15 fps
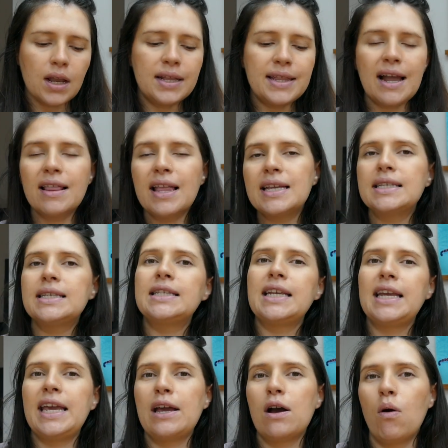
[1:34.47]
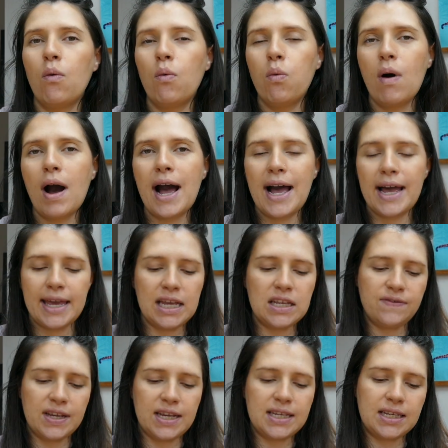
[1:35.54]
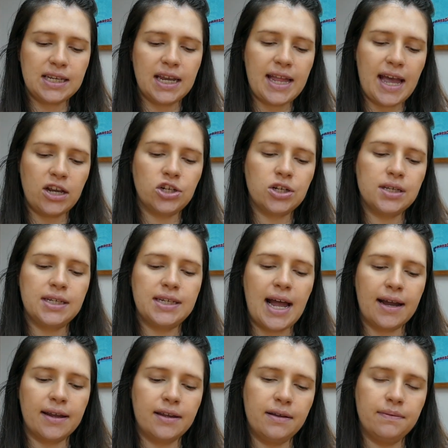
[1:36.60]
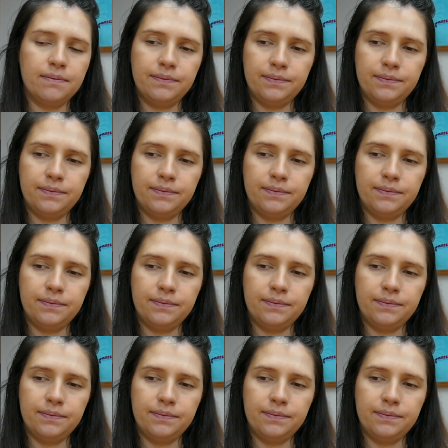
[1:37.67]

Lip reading: Now let's see, why is this connection stagnant?